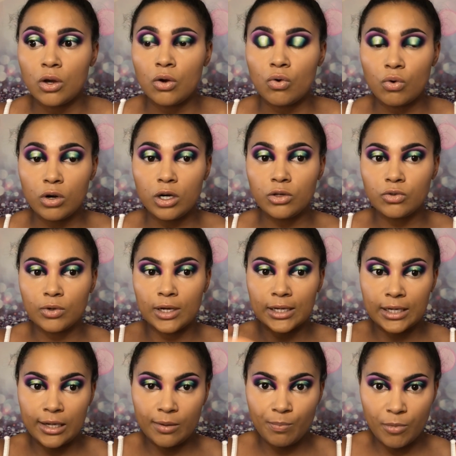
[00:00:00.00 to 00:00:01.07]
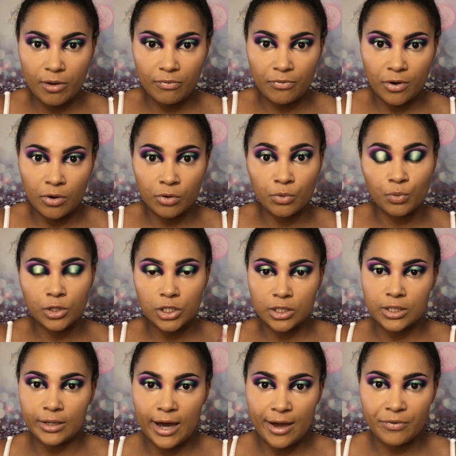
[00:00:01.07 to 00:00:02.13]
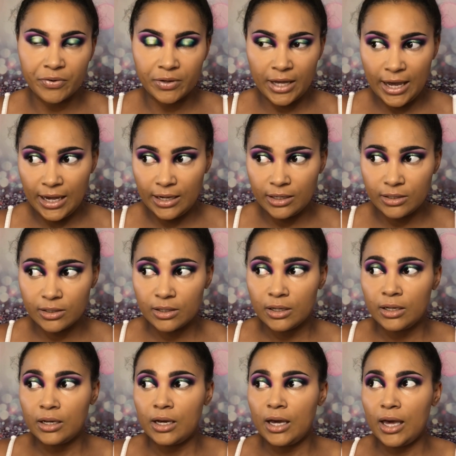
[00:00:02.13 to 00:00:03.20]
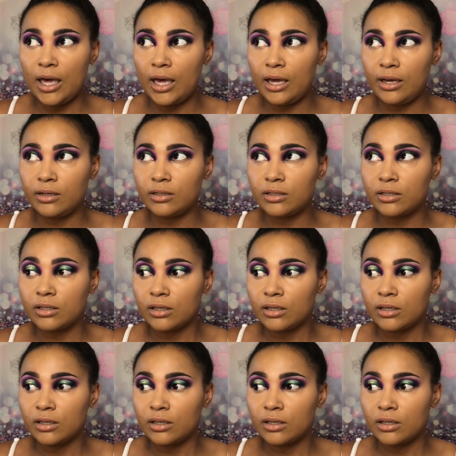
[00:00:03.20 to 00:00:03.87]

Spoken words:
Or do I keep my phone, which is an iPhone 8, and